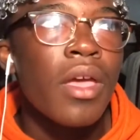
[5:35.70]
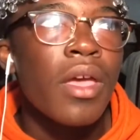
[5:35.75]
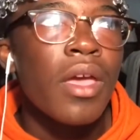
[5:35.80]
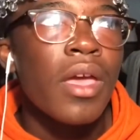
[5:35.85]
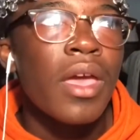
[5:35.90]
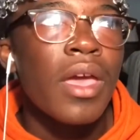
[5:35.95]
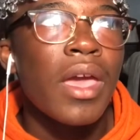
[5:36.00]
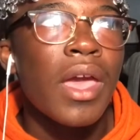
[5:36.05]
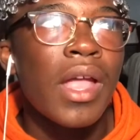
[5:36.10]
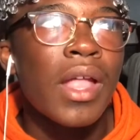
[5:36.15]

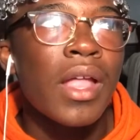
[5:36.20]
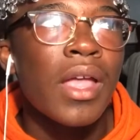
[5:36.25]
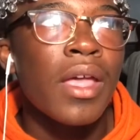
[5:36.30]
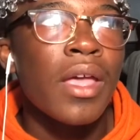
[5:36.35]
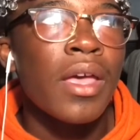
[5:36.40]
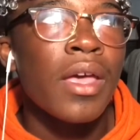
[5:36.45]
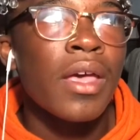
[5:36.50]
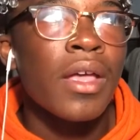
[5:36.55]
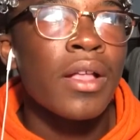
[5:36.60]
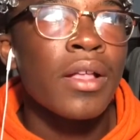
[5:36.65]
And
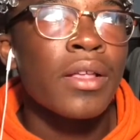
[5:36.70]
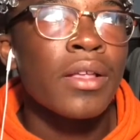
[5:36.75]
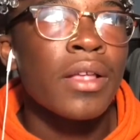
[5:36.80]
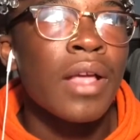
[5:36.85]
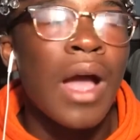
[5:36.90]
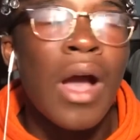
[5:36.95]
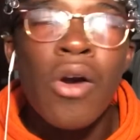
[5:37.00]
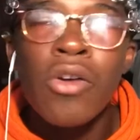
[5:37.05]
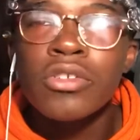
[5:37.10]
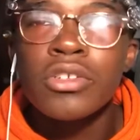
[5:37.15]
then
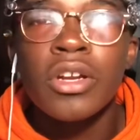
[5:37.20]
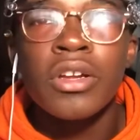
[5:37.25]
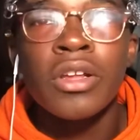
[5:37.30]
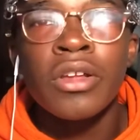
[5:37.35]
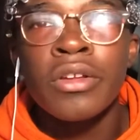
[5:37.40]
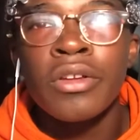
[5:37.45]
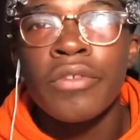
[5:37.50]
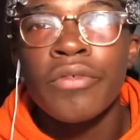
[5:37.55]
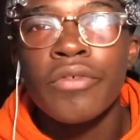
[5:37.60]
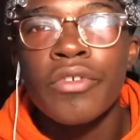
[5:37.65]
I was already
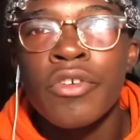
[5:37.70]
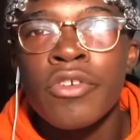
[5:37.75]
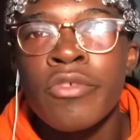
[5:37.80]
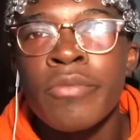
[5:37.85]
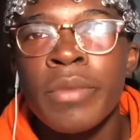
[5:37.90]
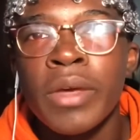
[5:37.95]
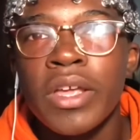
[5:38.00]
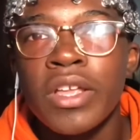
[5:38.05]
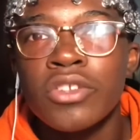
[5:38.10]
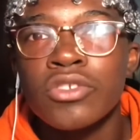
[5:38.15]
in the room
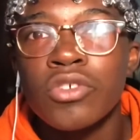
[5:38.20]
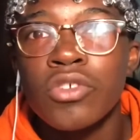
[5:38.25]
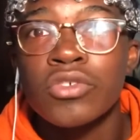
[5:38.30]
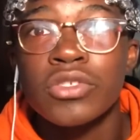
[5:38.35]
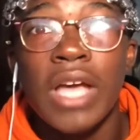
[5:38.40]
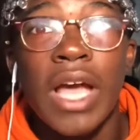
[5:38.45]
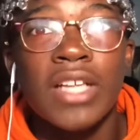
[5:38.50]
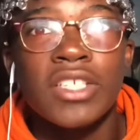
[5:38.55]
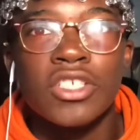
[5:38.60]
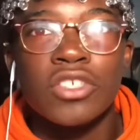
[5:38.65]
making jokes. So
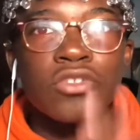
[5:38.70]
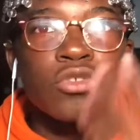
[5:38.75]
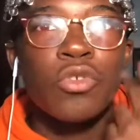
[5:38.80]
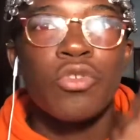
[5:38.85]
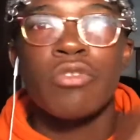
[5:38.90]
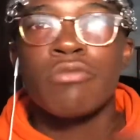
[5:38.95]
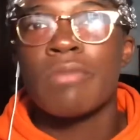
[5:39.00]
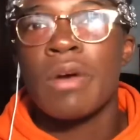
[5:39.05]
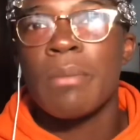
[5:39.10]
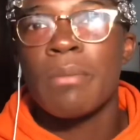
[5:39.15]
I just threw
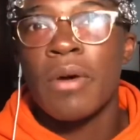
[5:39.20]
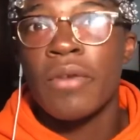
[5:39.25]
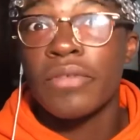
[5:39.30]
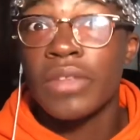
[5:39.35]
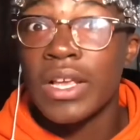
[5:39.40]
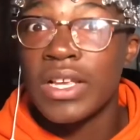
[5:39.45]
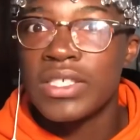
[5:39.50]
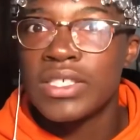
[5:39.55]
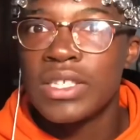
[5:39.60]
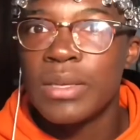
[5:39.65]
it in my mouth.
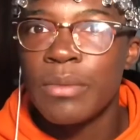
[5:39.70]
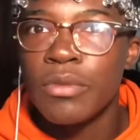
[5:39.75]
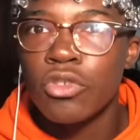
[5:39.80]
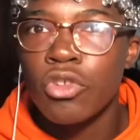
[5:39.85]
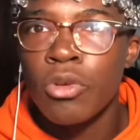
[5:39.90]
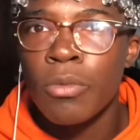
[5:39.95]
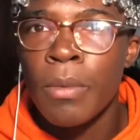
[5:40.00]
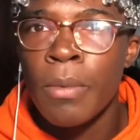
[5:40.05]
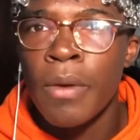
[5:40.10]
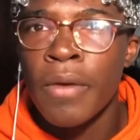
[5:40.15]
They see me throw
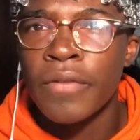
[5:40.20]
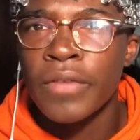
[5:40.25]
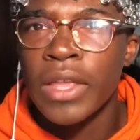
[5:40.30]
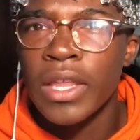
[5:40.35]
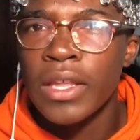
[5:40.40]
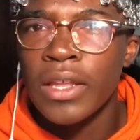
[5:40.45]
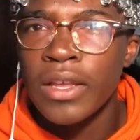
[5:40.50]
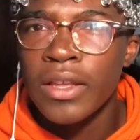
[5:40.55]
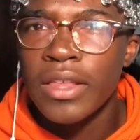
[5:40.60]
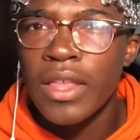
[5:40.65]
it in my mouth. They
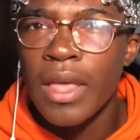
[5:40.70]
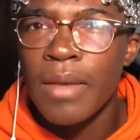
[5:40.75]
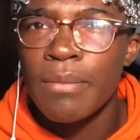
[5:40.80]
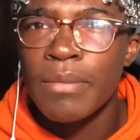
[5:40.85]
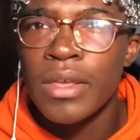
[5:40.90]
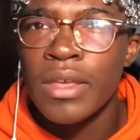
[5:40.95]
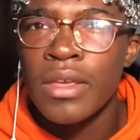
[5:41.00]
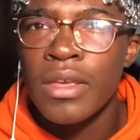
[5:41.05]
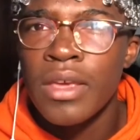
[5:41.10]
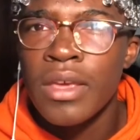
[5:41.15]
looked at
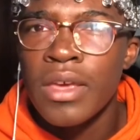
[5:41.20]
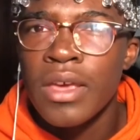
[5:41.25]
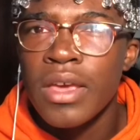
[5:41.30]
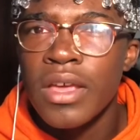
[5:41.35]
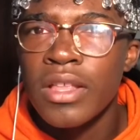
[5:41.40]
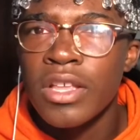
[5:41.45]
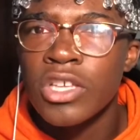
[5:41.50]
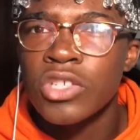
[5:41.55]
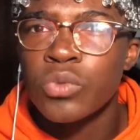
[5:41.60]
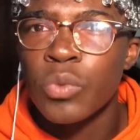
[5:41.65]
me
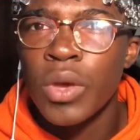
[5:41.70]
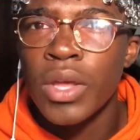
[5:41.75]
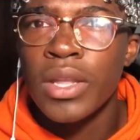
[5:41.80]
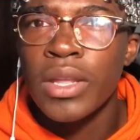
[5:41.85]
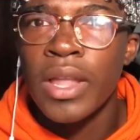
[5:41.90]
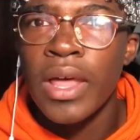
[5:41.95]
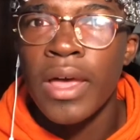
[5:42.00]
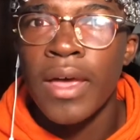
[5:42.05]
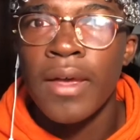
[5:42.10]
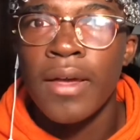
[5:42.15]
in this way
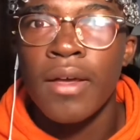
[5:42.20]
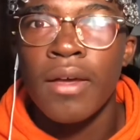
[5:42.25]
like,